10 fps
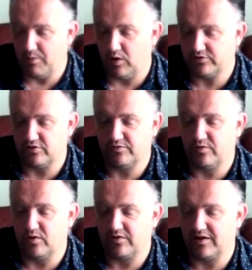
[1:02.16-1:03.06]
Also,
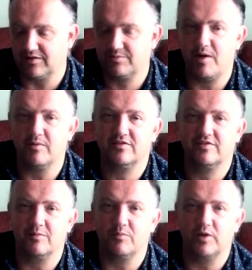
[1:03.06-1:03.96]
for the experiments
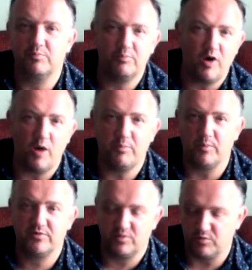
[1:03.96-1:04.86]
that might pop
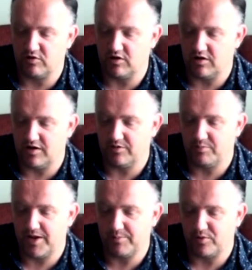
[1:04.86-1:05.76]
up somewhere in the
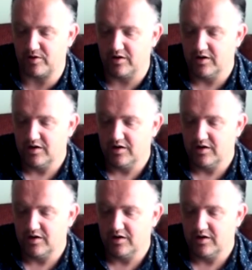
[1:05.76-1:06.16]
paper,